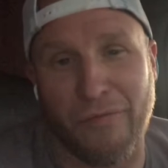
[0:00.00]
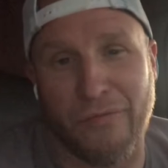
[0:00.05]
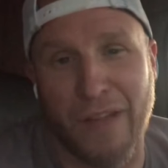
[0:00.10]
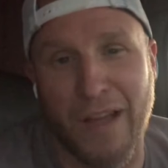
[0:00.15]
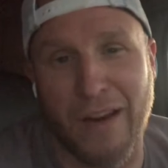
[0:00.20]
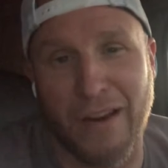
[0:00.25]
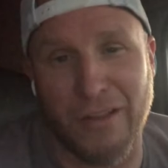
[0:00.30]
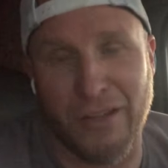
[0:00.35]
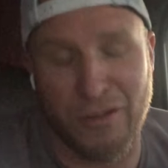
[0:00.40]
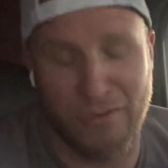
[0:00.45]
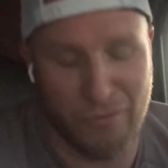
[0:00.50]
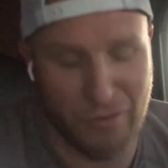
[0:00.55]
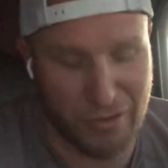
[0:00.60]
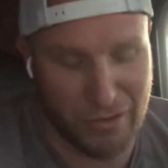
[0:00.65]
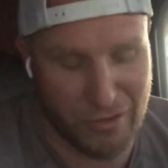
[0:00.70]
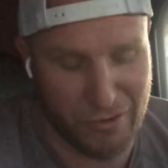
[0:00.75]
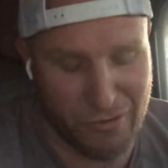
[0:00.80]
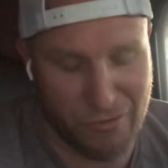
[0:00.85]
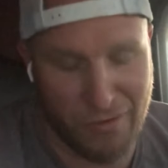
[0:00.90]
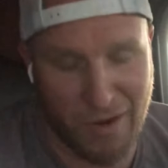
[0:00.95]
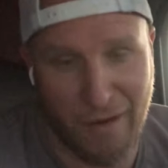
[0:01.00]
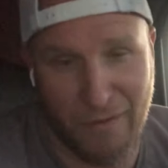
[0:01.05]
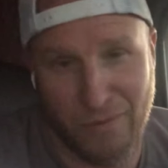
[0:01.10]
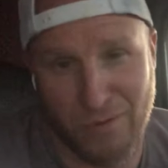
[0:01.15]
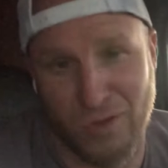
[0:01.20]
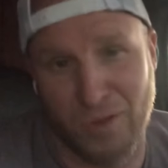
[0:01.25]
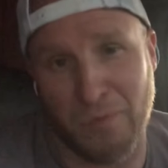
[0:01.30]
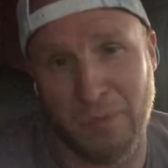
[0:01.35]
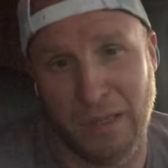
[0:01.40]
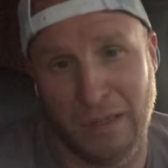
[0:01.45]
Finding you a good driver's
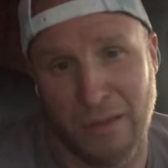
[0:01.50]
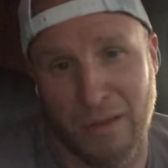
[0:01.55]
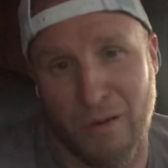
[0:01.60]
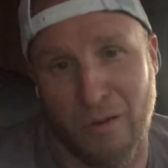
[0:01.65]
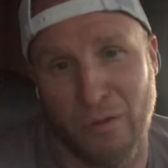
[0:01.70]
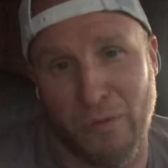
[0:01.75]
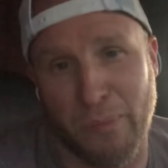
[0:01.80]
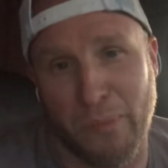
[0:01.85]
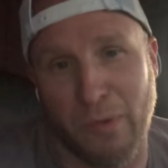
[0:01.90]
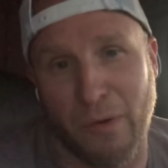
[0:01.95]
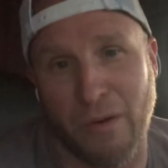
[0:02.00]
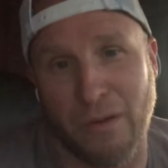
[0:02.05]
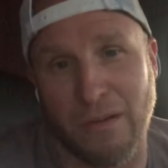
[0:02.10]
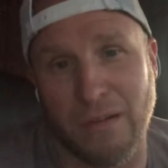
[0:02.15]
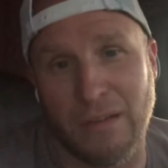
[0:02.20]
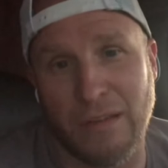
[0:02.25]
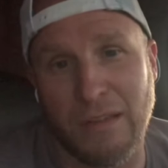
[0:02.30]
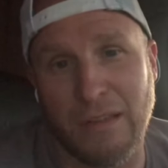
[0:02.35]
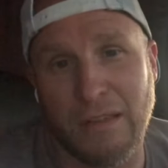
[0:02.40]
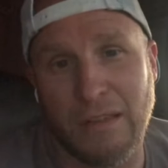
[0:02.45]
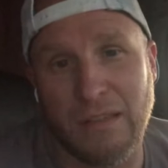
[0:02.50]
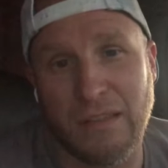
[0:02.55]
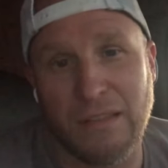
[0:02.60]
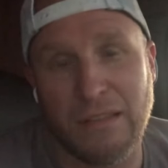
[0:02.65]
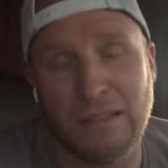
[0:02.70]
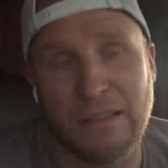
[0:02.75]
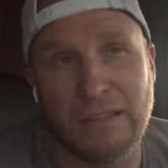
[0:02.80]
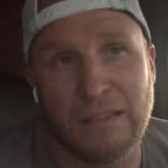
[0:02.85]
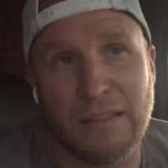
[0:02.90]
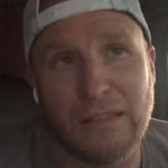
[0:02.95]
going to be the hard part.
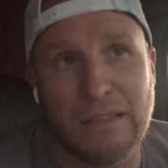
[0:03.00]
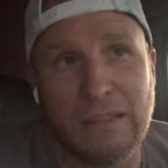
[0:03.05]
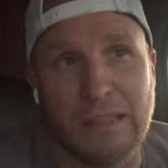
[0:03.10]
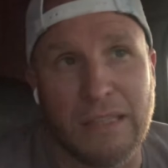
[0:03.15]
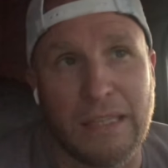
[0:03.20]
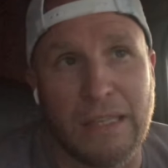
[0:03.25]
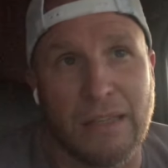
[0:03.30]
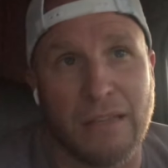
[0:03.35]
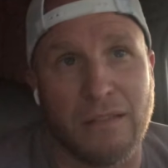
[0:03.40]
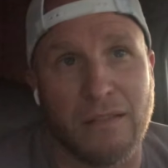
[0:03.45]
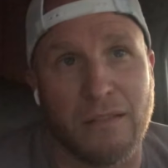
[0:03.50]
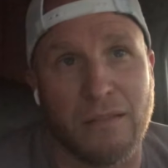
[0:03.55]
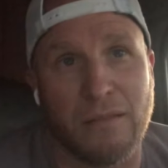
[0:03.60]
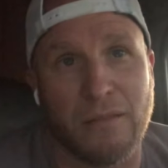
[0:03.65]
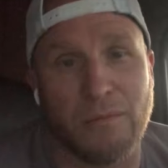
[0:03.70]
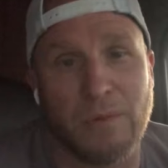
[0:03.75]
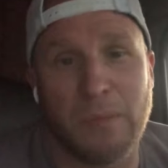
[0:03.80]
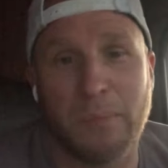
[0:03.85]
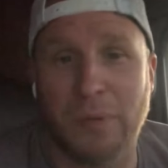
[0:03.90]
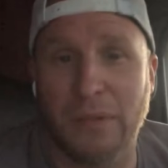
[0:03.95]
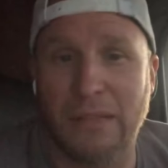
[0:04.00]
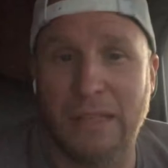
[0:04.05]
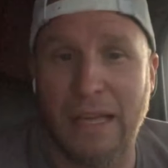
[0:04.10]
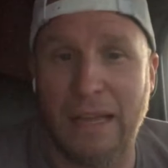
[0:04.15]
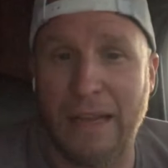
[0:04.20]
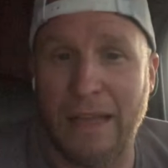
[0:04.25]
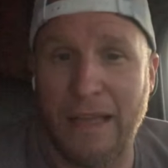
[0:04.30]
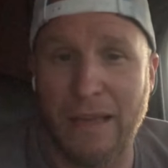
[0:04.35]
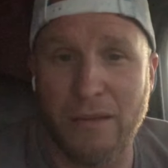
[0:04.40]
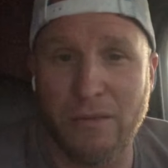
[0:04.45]
And we put
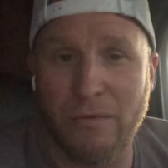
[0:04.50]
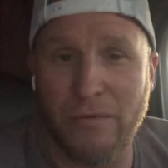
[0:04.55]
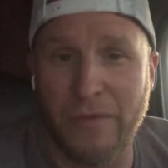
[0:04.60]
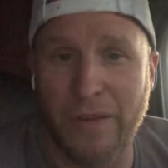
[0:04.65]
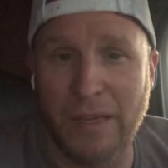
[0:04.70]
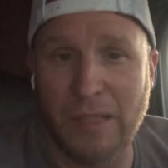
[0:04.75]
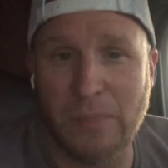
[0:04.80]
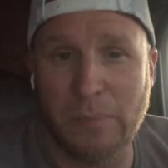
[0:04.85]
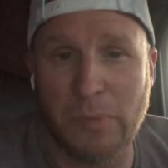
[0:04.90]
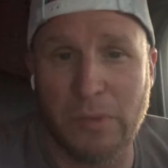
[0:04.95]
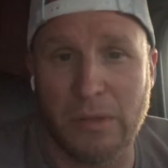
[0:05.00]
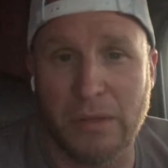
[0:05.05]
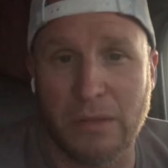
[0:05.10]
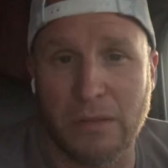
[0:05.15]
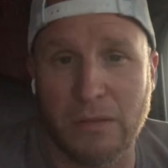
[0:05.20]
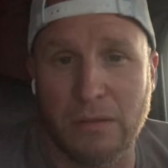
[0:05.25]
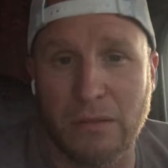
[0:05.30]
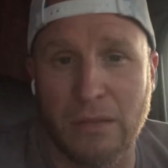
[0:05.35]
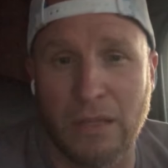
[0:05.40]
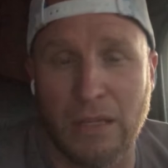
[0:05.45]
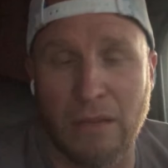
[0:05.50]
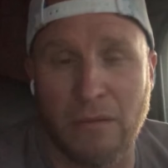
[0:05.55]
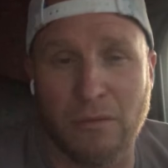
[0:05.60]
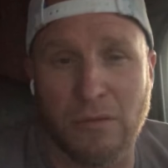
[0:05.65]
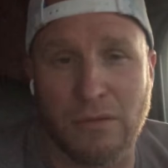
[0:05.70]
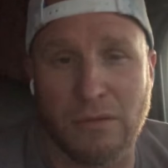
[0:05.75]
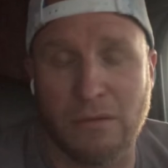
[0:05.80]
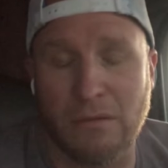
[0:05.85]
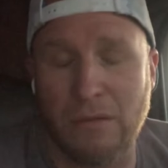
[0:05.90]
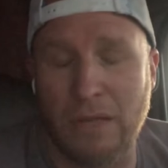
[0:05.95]
that ad on Facebook, and it
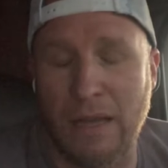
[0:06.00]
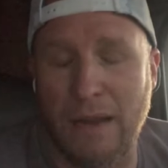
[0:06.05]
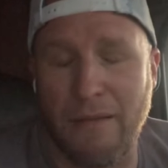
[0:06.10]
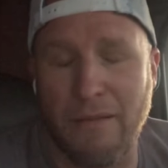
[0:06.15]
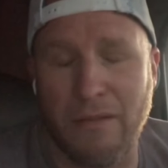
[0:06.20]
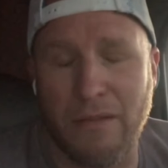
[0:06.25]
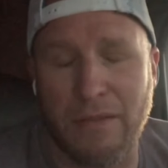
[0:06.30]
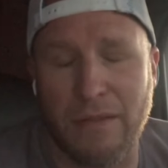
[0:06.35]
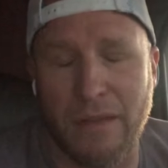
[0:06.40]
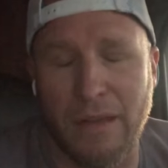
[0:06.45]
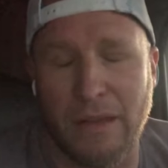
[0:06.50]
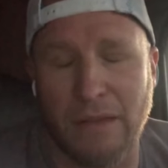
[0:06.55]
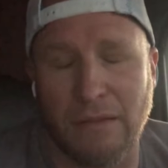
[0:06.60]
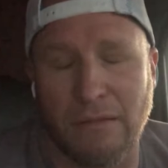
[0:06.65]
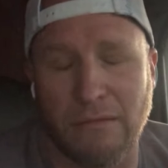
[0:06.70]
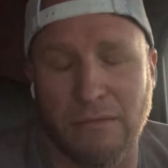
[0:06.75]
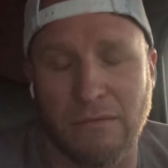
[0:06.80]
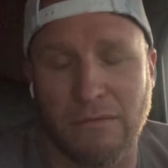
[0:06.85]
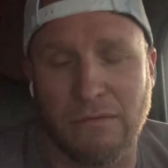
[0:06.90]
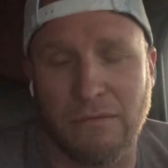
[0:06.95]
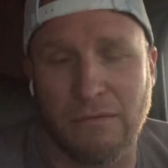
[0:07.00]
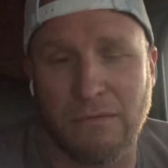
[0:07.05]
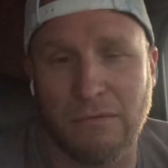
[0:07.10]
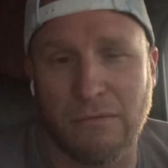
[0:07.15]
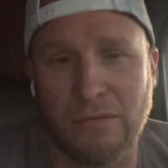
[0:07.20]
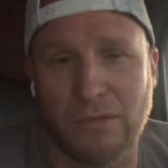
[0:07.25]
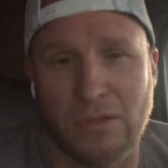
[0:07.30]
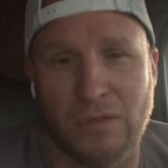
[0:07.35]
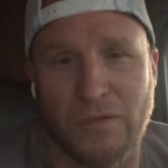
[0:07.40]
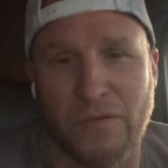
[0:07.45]
was everything
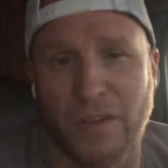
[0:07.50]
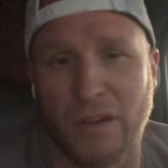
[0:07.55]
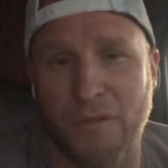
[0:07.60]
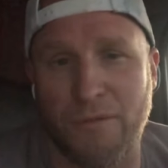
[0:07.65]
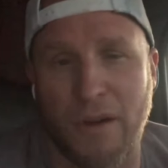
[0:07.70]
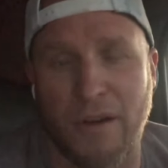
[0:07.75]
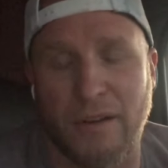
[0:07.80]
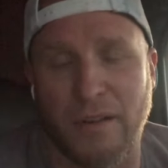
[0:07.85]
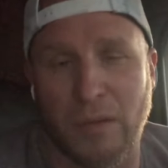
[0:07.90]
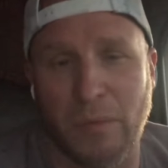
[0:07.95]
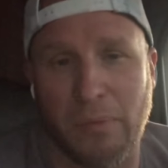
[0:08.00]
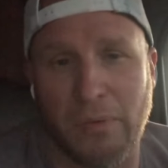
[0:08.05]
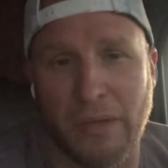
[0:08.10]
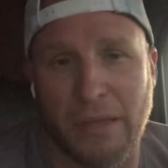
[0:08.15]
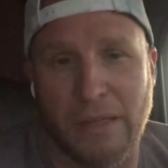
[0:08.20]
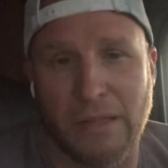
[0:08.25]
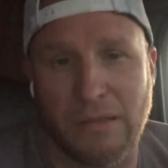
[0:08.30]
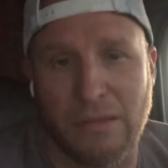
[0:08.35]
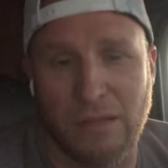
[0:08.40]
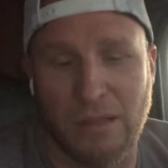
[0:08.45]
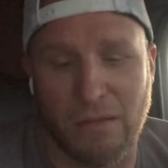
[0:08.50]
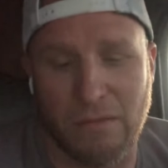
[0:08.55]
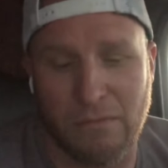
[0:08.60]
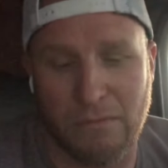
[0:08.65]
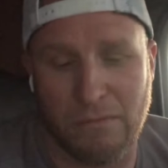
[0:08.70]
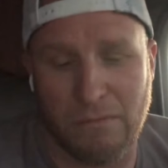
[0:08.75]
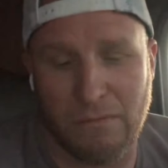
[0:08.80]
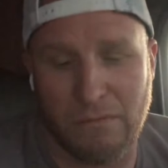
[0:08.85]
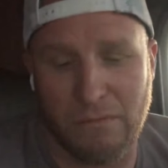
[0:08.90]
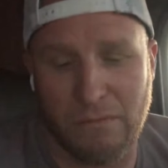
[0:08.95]
just fell right into place.
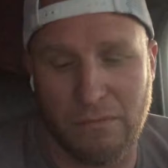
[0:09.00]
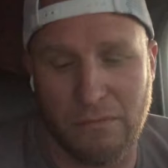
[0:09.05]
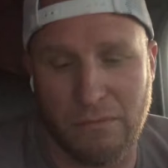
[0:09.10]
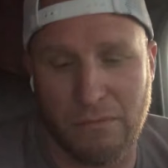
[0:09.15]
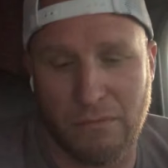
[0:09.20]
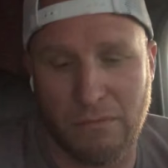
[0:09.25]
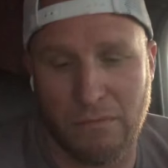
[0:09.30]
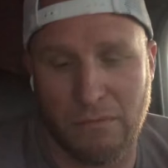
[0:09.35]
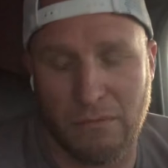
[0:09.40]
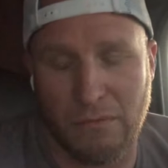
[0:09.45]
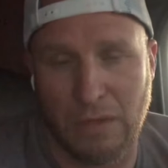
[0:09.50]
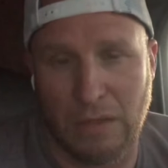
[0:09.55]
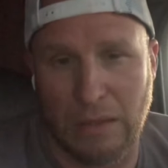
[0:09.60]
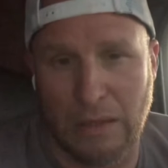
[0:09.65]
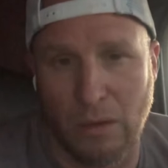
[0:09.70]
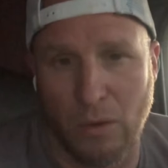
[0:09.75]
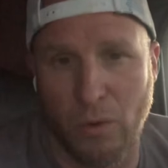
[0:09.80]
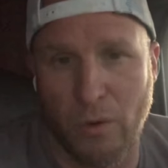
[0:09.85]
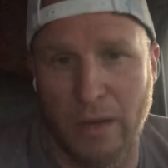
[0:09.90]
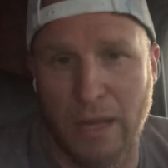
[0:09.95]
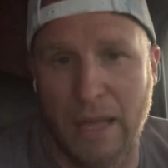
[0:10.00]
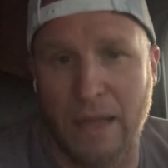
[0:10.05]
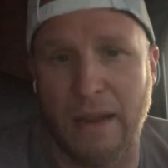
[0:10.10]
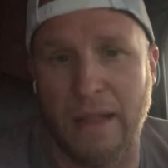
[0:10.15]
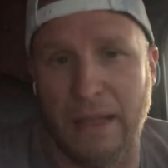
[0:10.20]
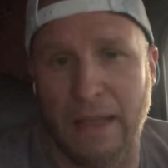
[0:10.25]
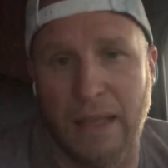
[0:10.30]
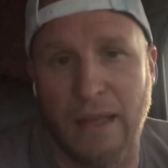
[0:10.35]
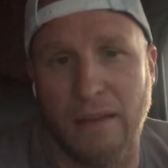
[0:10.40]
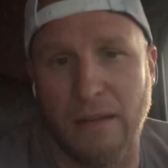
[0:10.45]
The Lord had
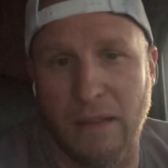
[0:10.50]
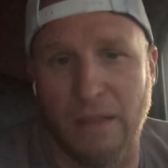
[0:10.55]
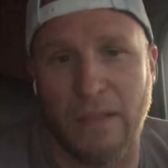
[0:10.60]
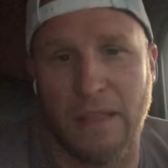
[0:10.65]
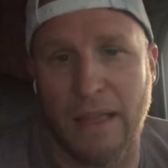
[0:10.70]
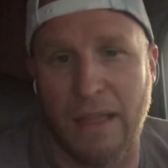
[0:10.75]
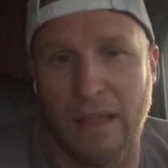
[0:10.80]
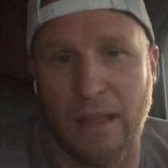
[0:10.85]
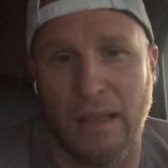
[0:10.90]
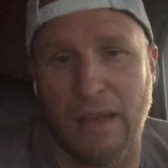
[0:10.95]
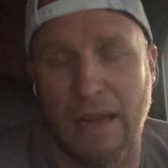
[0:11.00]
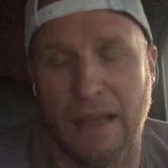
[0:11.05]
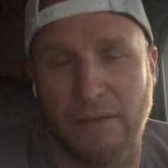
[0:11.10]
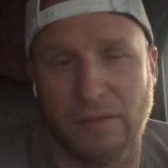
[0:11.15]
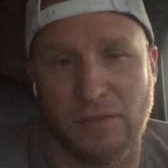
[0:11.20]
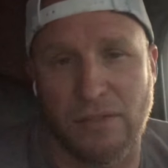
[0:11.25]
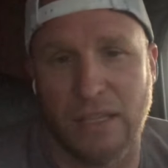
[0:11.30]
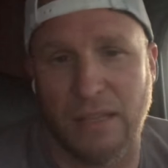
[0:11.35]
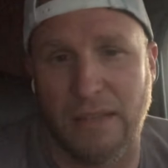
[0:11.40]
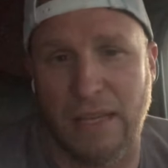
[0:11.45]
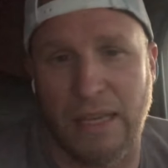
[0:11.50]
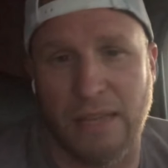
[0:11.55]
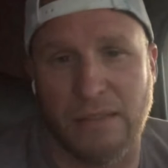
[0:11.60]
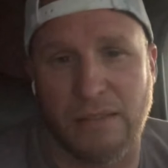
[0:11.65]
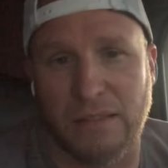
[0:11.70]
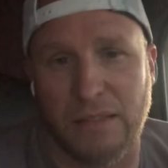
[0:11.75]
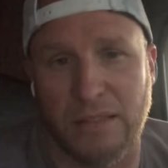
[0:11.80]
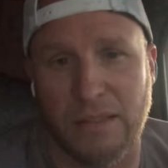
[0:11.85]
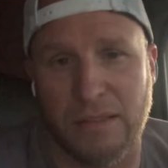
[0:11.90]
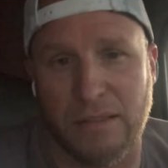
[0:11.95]
a hand in that, and I've said that
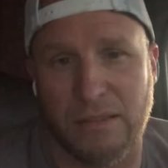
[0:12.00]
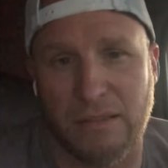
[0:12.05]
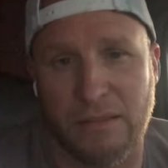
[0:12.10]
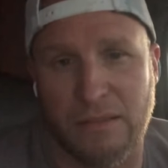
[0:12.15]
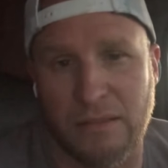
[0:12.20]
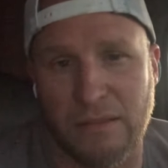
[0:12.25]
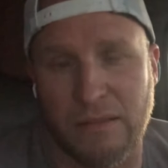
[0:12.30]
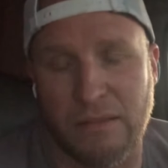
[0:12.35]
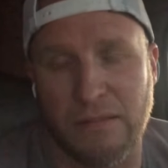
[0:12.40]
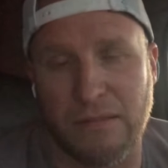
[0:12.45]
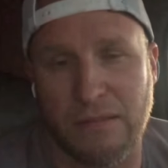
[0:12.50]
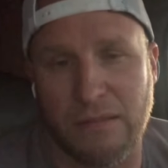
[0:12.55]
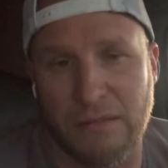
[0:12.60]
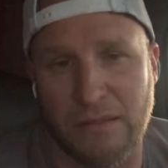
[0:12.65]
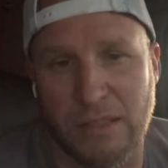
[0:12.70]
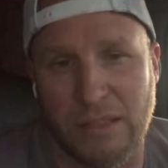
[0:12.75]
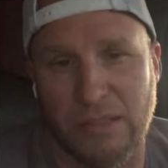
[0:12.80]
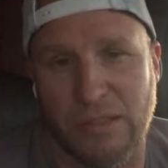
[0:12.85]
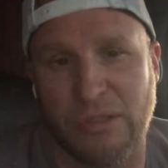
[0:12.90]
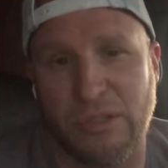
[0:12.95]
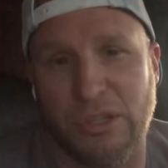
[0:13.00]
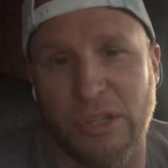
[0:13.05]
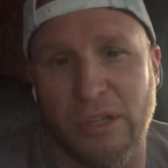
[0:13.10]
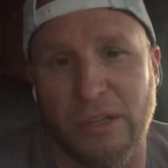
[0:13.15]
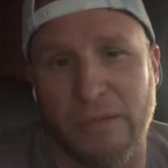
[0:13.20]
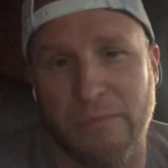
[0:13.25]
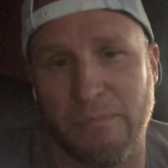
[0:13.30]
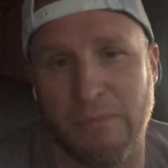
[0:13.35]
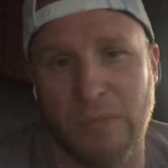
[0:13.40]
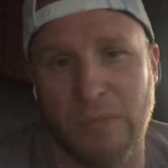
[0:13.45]
since jump.